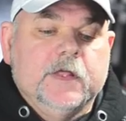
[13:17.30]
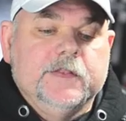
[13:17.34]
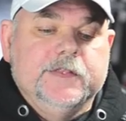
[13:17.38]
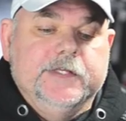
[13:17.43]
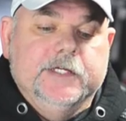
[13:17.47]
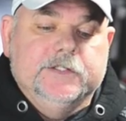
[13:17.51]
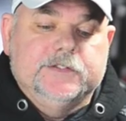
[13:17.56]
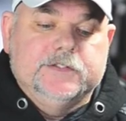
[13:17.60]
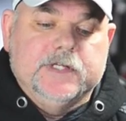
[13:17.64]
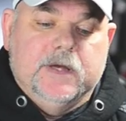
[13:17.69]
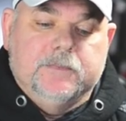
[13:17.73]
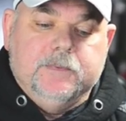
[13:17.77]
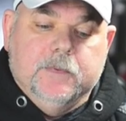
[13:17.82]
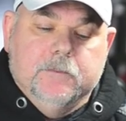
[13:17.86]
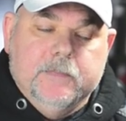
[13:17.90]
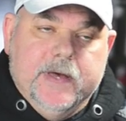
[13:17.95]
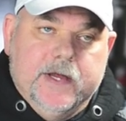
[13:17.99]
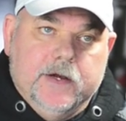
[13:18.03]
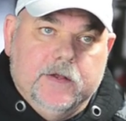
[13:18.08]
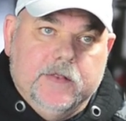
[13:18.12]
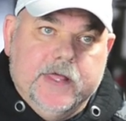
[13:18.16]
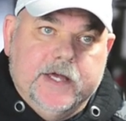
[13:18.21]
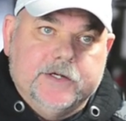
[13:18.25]
The
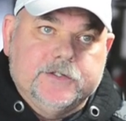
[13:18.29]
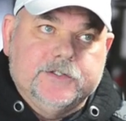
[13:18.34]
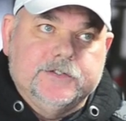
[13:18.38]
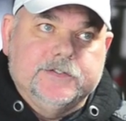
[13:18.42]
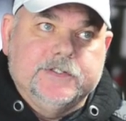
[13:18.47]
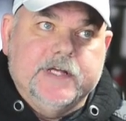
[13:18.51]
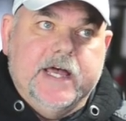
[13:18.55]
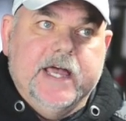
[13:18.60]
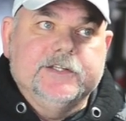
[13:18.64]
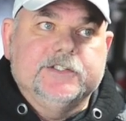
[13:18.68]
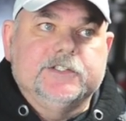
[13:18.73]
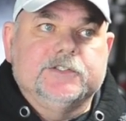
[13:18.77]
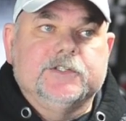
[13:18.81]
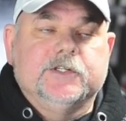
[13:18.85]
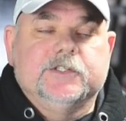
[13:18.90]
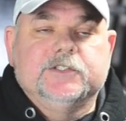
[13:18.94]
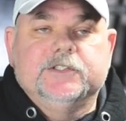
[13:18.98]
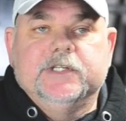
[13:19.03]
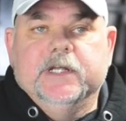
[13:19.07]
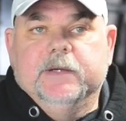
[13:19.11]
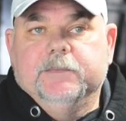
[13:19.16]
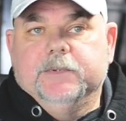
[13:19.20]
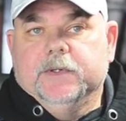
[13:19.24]
supplemental exercises
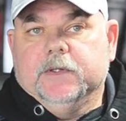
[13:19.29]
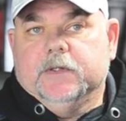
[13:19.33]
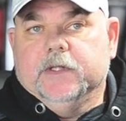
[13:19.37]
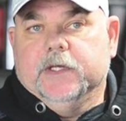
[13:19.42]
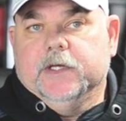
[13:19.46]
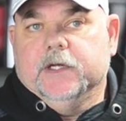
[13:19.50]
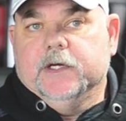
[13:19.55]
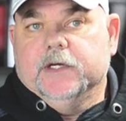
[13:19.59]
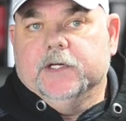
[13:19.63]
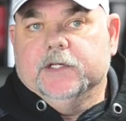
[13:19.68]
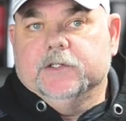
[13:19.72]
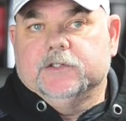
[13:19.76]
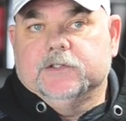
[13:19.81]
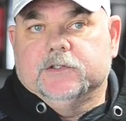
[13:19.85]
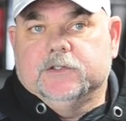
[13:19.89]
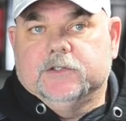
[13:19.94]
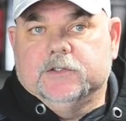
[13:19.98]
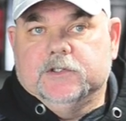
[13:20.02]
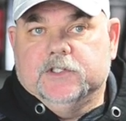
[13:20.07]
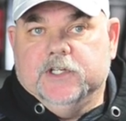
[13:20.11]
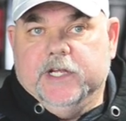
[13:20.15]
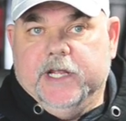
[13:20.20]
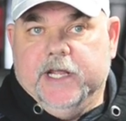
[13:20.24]
are typically going to
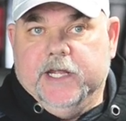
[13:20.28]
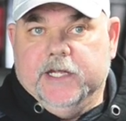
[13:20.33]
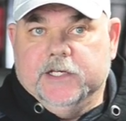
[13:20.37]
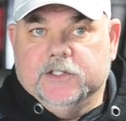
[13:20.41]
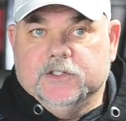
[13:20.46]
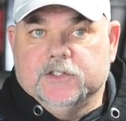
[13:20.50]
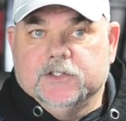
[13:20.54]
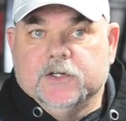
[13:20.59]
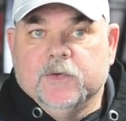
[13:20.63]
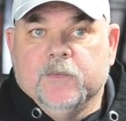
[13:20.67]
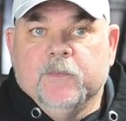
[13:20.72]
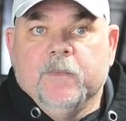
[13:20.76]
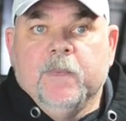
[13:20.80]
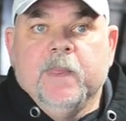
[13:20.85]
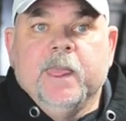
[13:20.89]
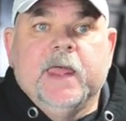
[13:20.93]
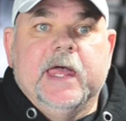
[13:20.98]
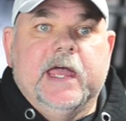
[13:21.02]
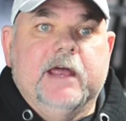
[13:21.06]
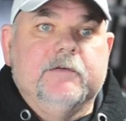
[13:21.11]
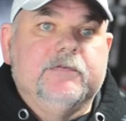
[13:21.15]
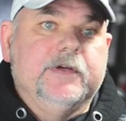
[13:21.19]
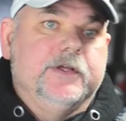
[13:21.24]
change
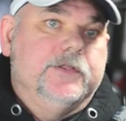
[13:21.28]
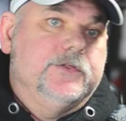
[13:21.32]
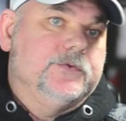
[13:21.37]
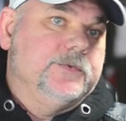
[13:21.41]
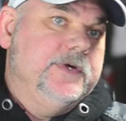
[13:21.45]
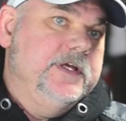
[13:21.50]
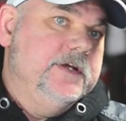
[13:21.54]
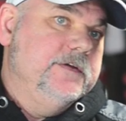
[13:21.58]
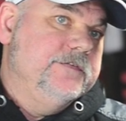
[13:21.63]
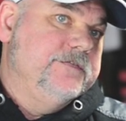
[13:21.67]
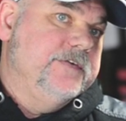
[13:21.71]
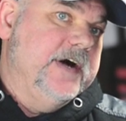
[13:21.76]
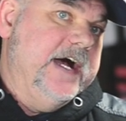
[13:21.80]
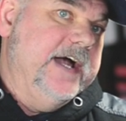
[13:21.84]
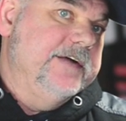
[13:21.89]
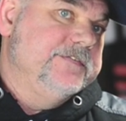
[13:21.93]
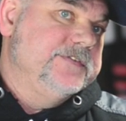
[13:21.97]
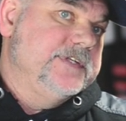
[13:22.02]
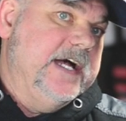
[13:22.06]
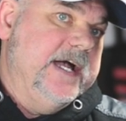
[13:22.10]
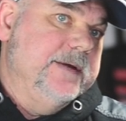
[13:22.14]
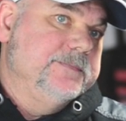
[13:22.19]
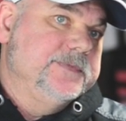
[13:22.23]
every 3 to
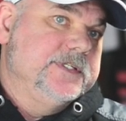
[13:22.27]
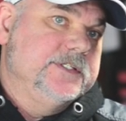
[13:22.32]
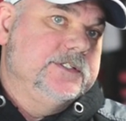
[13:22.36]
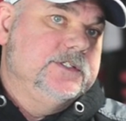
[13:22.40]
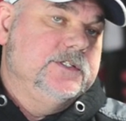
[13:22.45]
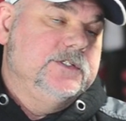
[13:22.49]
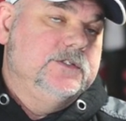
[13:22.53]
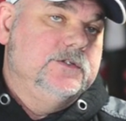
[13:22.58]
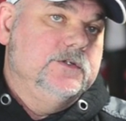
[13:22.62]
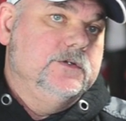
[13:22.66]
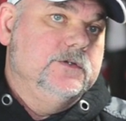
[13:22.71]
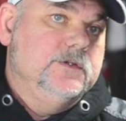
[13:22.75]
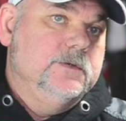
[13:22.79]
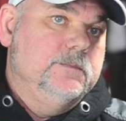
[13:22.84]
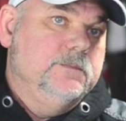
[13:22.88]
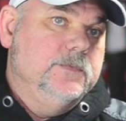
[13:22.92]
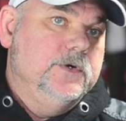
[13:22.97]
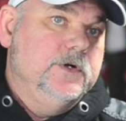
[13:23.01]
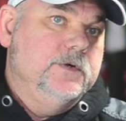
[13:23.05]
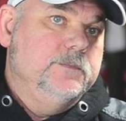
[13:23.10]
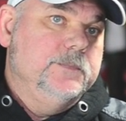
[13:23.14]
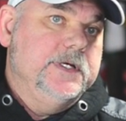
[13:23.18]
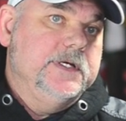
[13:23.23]
5 times that you do the
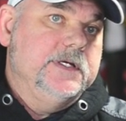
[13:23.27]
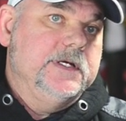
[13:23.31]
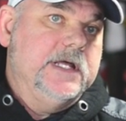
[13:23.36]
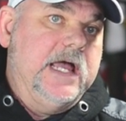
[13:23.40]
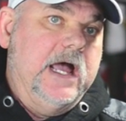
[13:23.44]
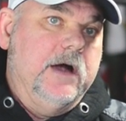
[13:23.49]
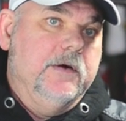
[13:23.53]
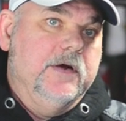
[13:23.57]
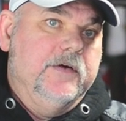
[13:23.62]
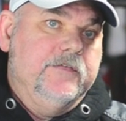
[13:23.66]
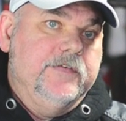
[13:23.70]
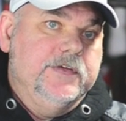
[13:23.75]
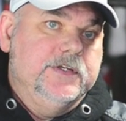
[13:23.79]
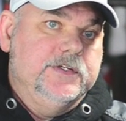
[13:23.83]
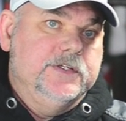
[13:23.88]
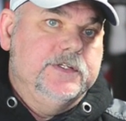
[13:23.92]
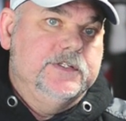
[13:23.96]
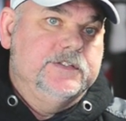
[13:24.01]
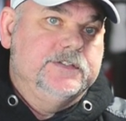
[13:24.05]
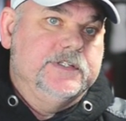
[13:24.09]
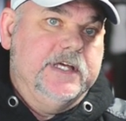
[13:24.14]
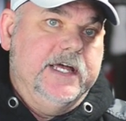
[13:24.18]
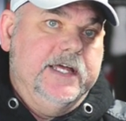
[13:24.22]
movement, however you
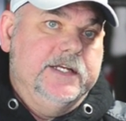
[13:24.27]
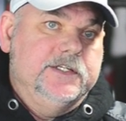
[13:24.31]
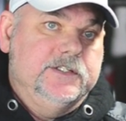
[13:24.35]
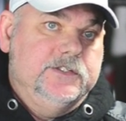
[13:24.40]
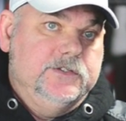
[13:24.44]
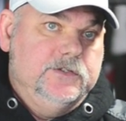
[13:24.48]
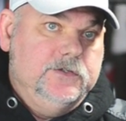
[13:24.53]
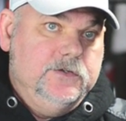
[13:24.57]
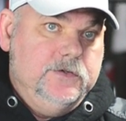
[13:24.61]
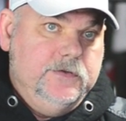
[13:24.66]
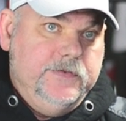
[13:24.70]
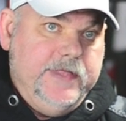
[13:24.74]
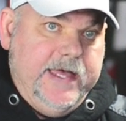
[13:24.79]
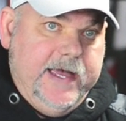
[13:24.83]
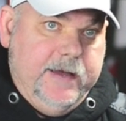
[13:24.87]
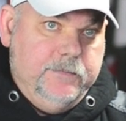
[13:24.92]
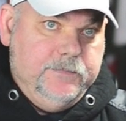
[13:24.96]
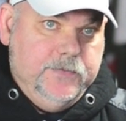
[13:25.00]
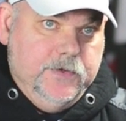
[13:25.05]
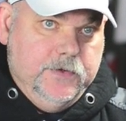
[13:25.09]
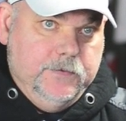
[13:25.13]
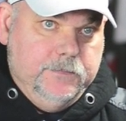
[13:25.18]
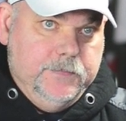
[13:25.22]
decide to do
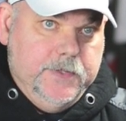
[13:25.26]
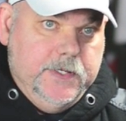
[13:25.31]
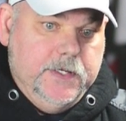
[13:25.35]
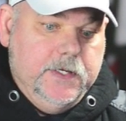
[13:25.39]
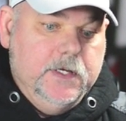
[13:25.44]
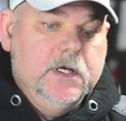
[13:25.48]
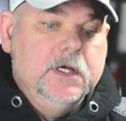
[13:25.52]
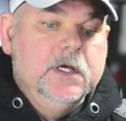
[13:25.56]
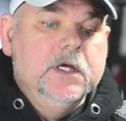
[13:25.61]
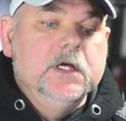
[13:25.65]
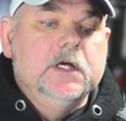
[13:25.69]
that movement.